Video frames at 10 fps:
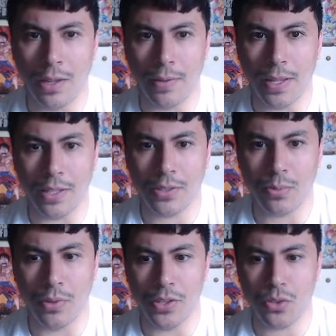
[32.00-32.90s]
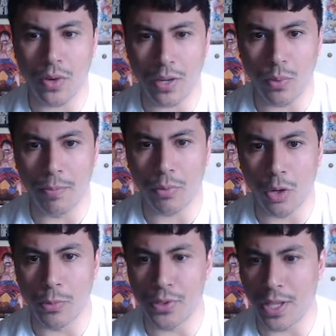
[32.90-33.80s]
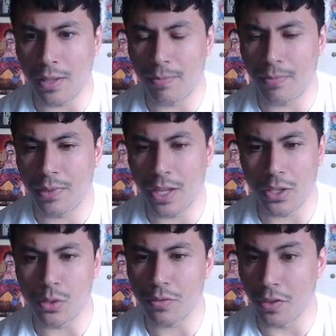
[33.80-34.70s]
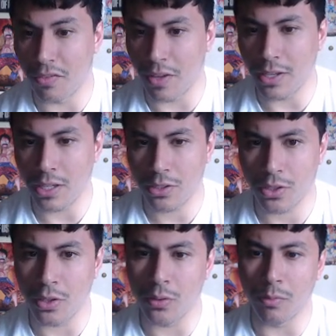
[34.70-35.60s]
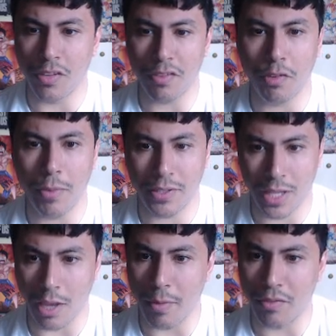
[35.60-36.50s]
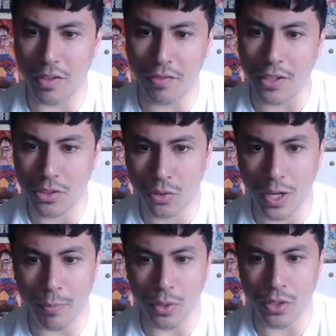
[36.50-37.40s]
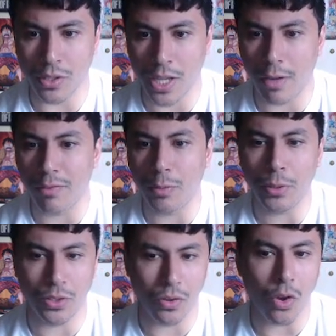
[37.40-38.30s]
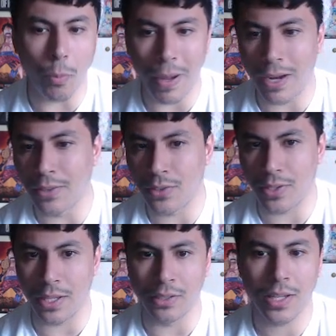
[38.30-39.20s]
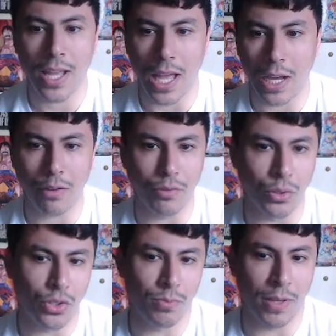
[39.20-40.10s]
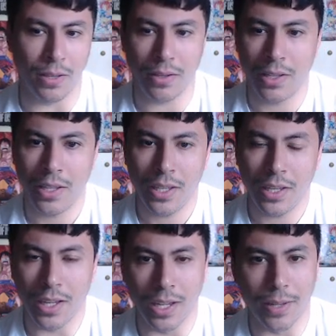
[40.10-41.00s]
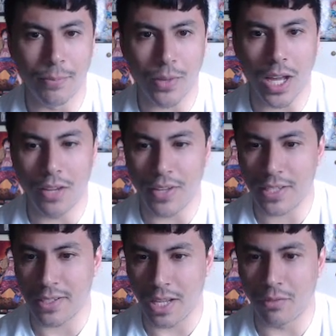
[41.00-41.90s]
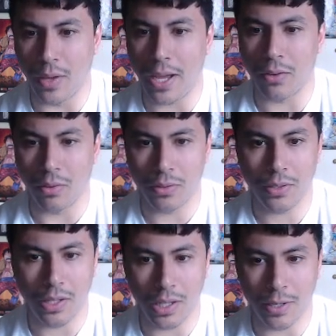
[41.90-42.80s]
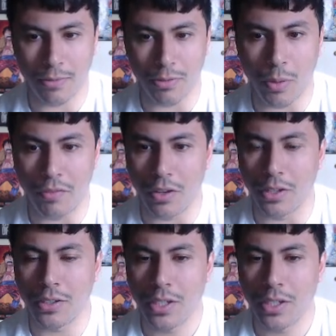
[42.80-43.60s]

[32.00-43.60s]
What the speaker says: It's one of these grade 1 promos that are used for defending, so V format is getting a bit of a defense creep, which is helpful because of Gold Paladins and Aggro Force just being kind of next level aggro from what I've heard.